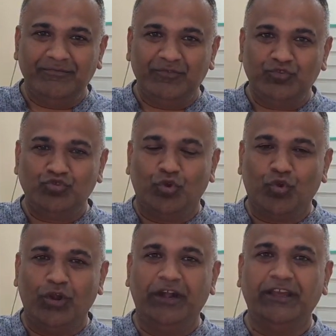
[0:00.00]

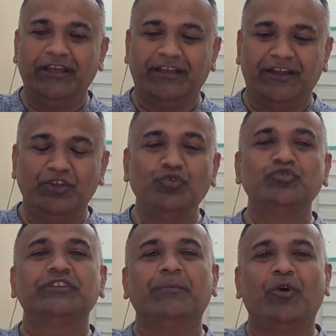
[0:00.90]
so-called
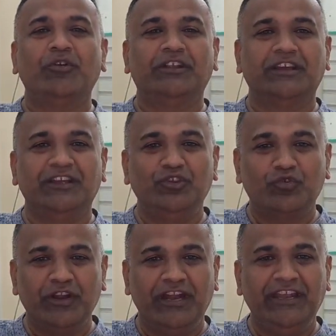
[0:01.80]
news about the
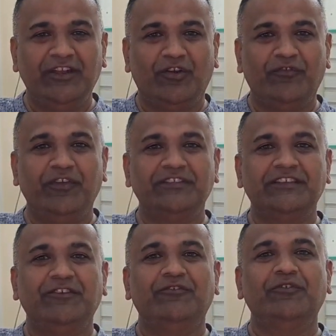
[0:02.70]
Ukrainian
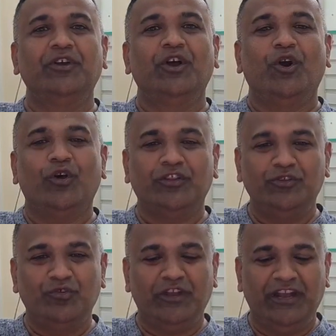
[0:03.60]
offensive or the
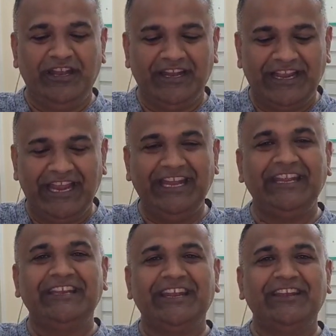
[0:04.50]
Ukrainian
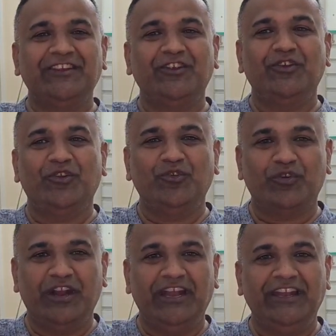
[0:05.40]
gaining territory or
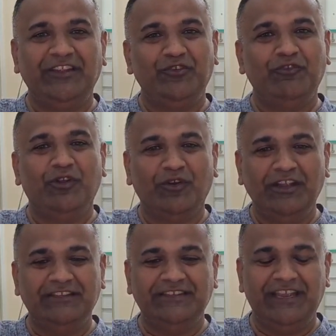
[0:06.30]
Ukrainian. You will
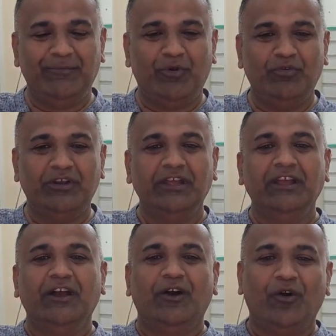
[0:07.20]
only see about
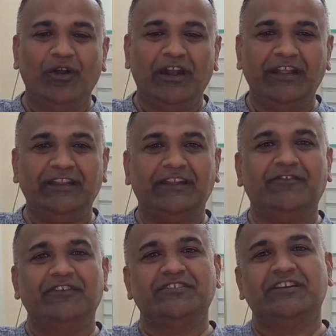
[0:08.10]
already that
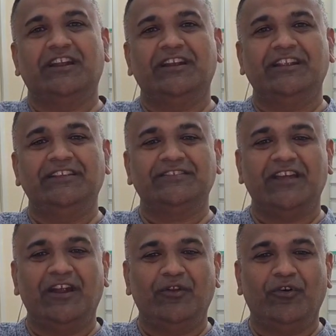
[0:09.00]
Western countries
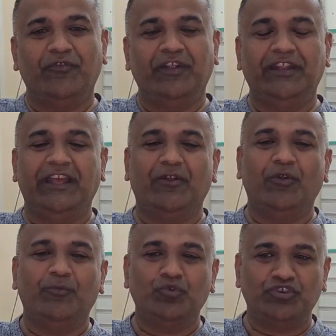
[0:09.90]
tired of, and they are
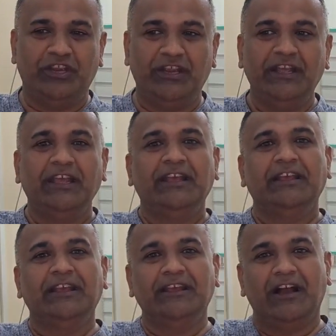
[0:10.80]
all pushing.
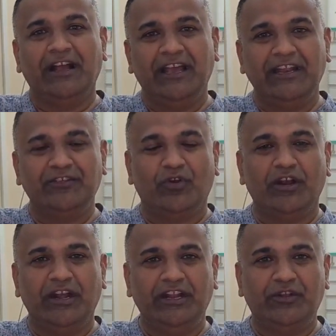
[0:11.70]
Hungary is
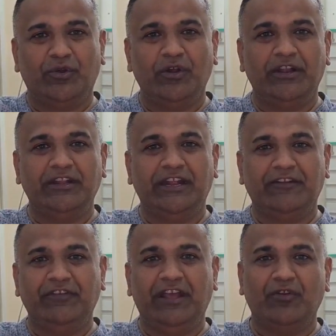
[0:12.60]
already told
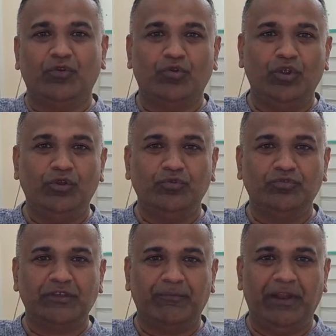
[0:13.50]
that we are not going to
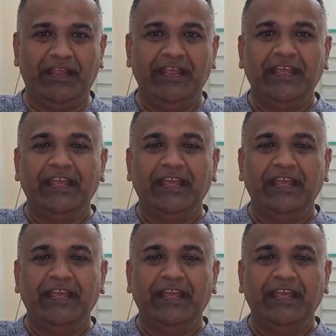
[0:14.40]
supply